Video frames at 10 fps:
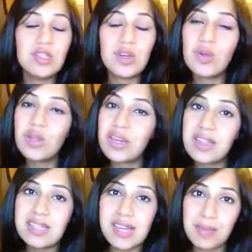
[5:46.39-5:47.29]
Don't look
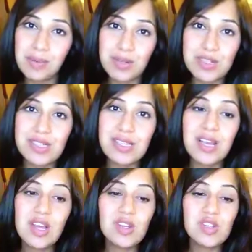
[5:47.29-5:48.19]
at the diapers.
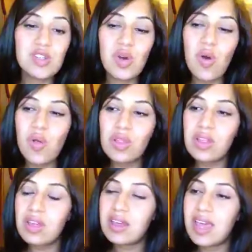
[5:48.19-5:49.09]
Don't
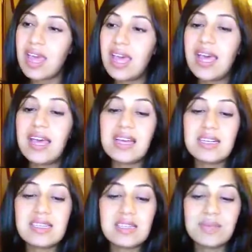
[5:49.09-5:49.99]
look
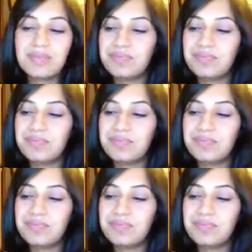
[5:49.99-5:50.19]
at,